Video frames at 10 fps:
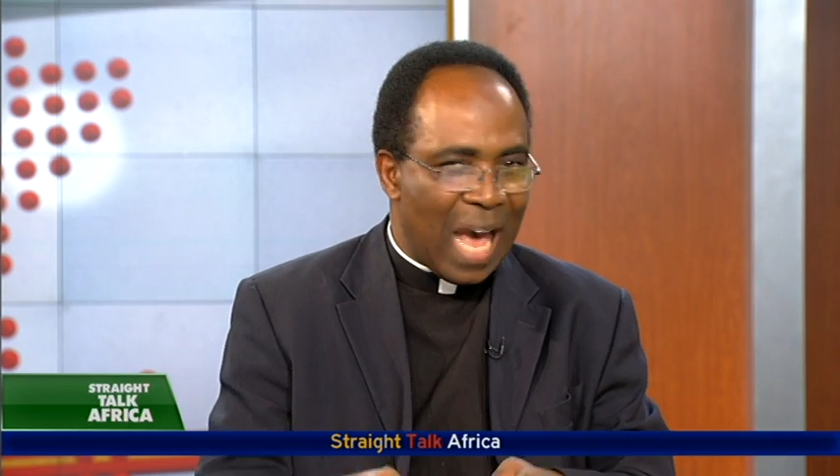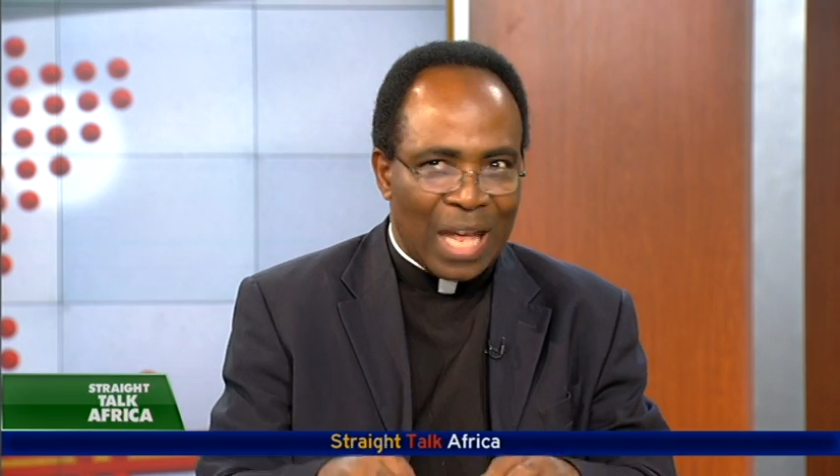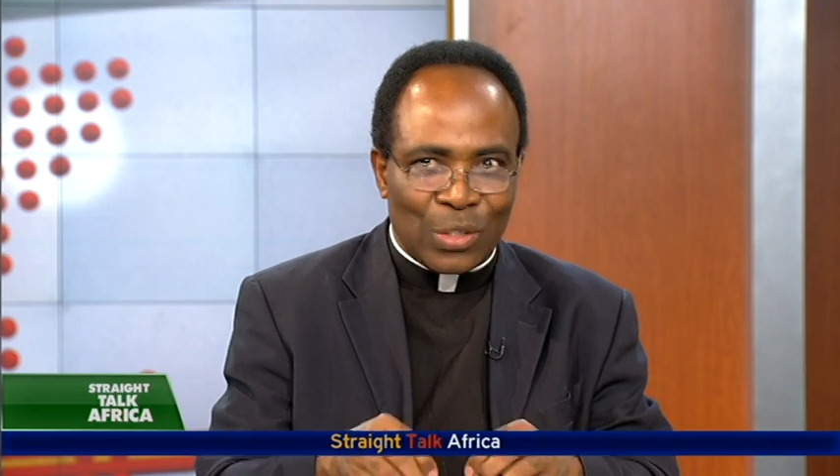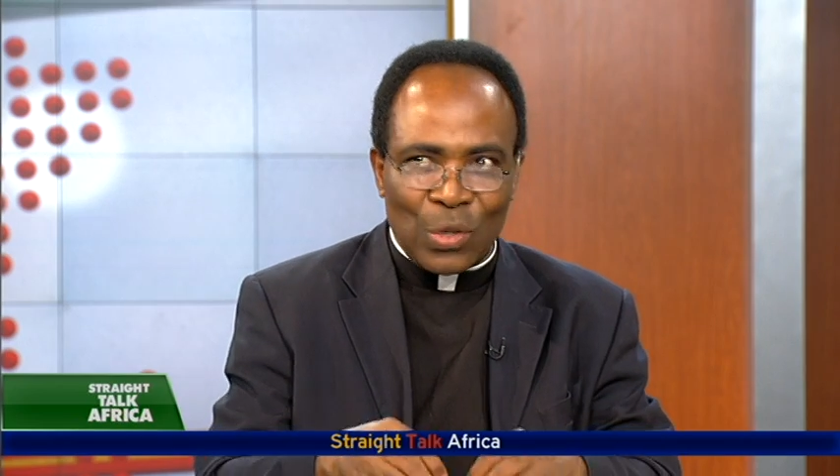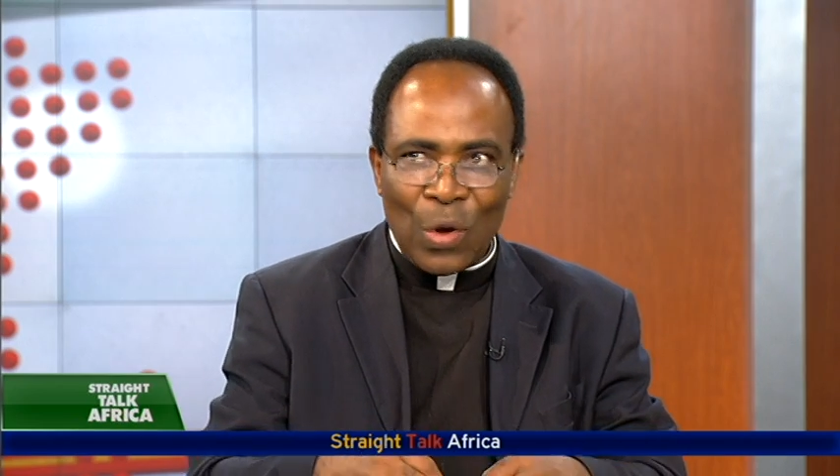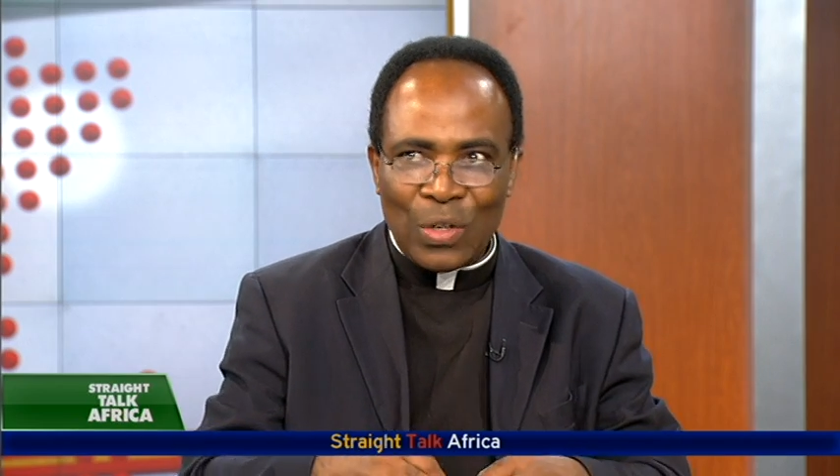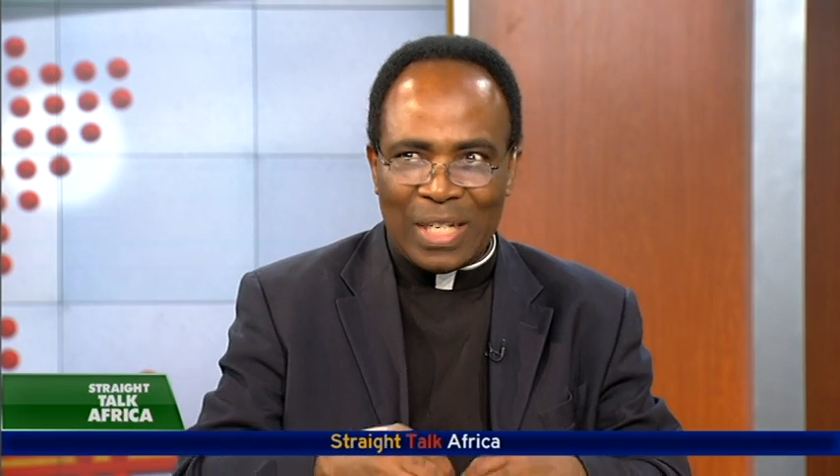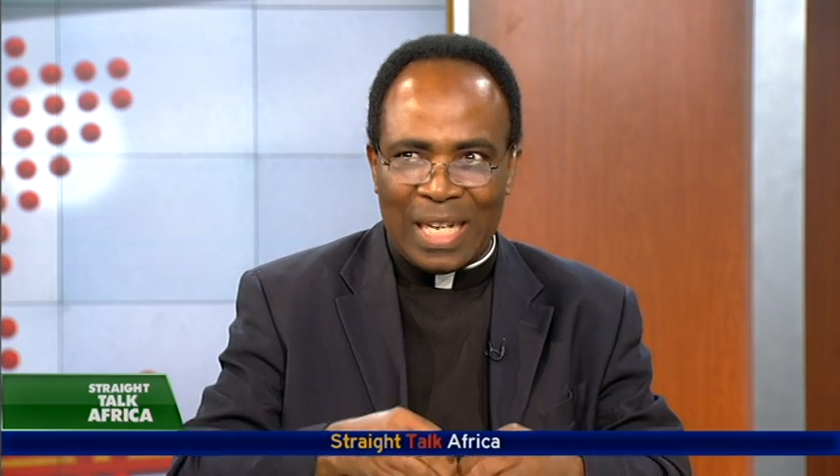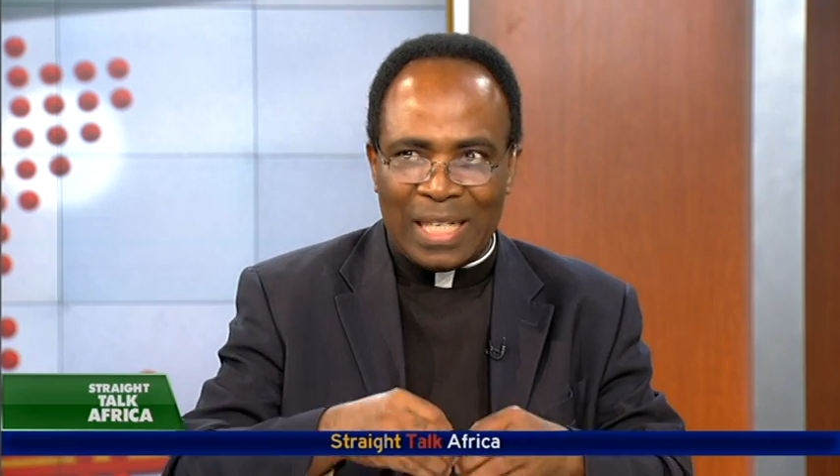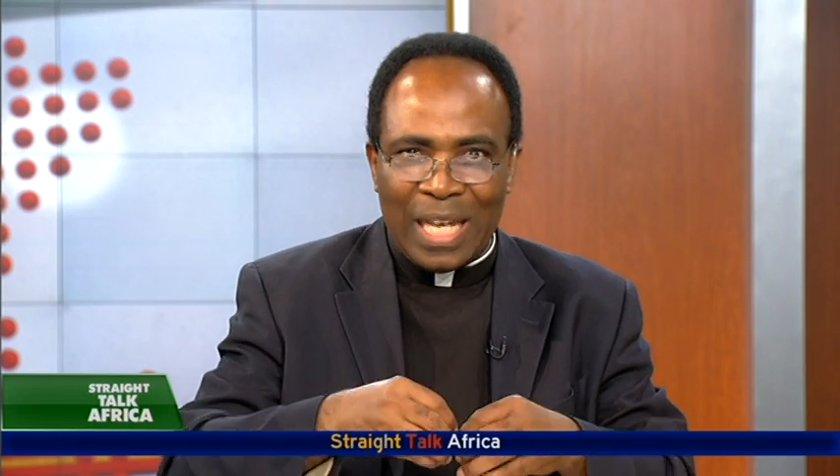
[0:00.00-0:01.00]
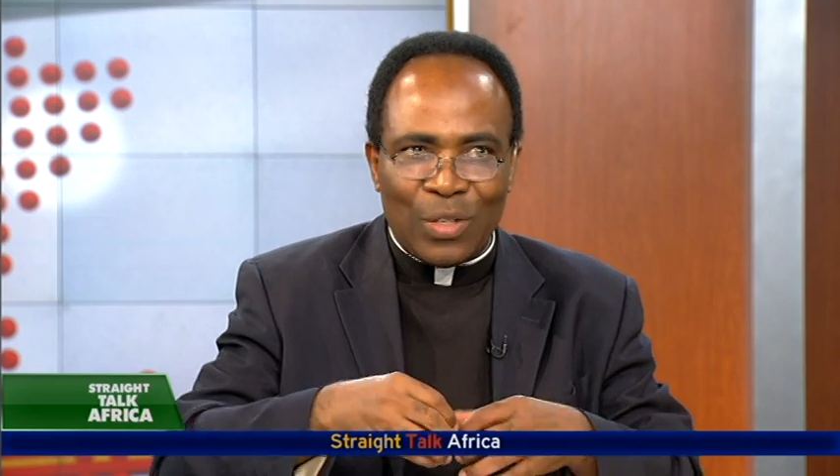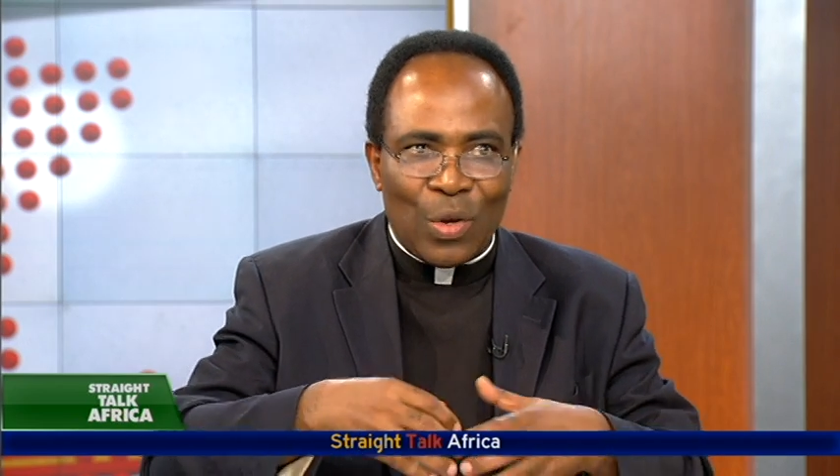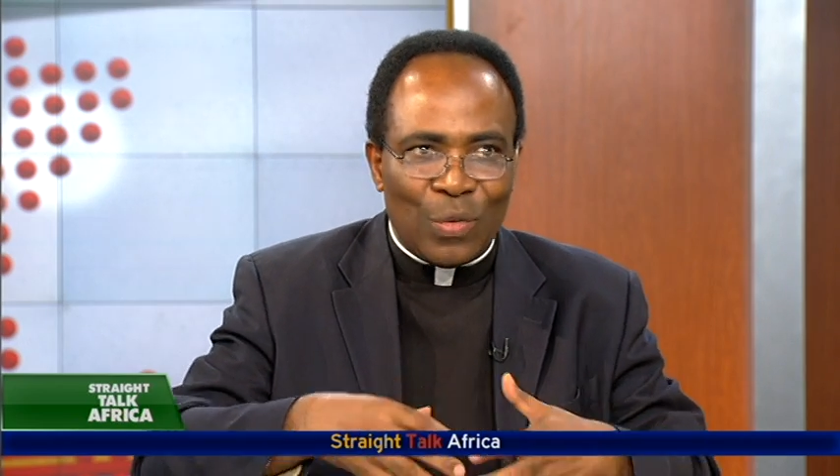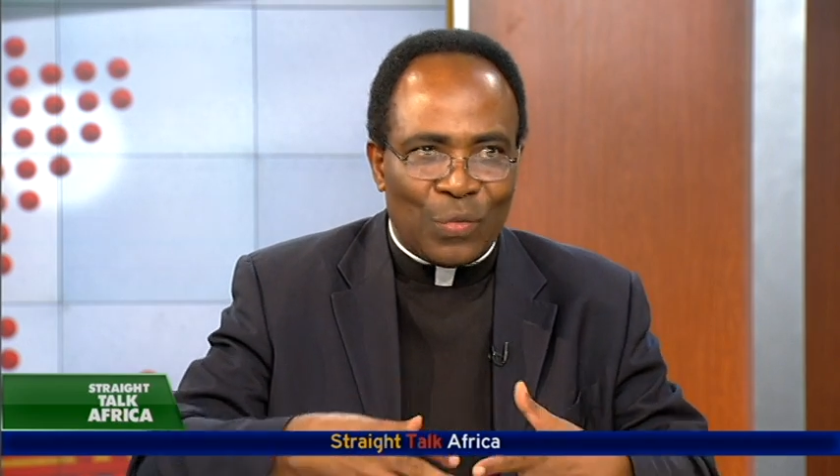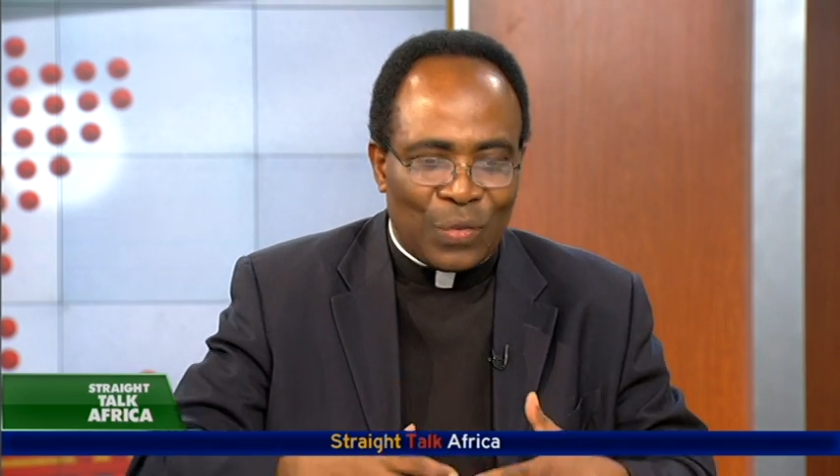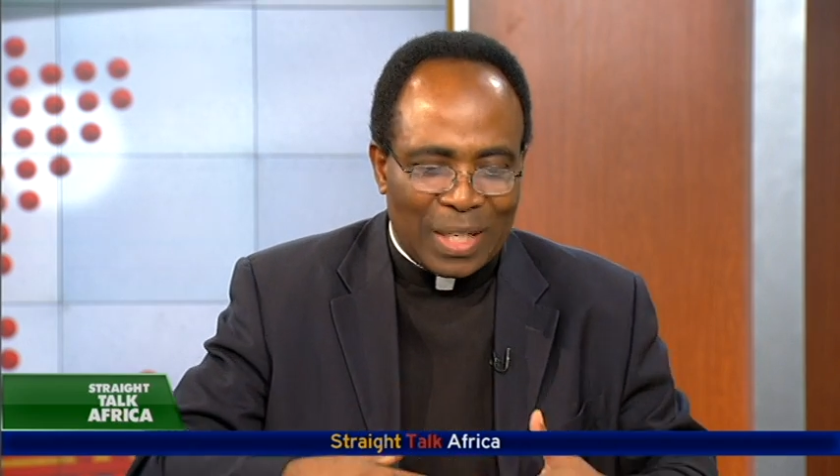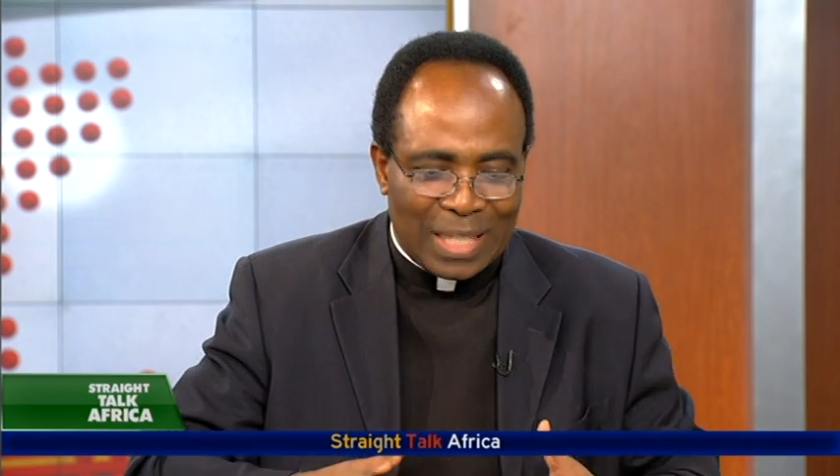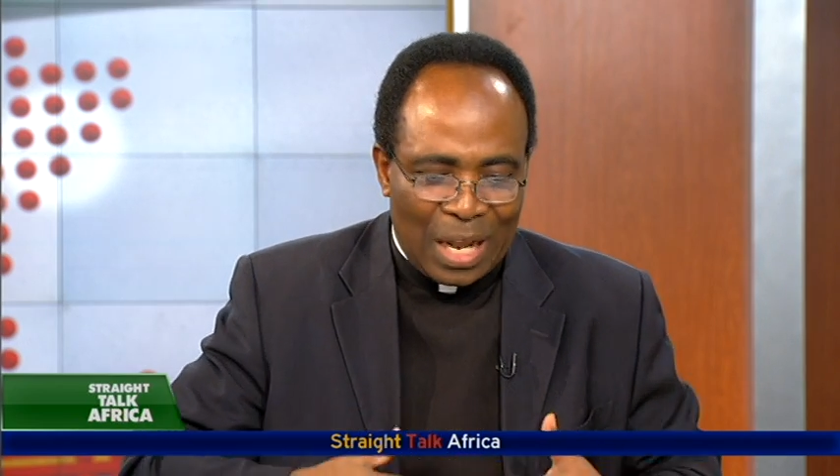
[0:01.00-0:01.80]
And so they don't feel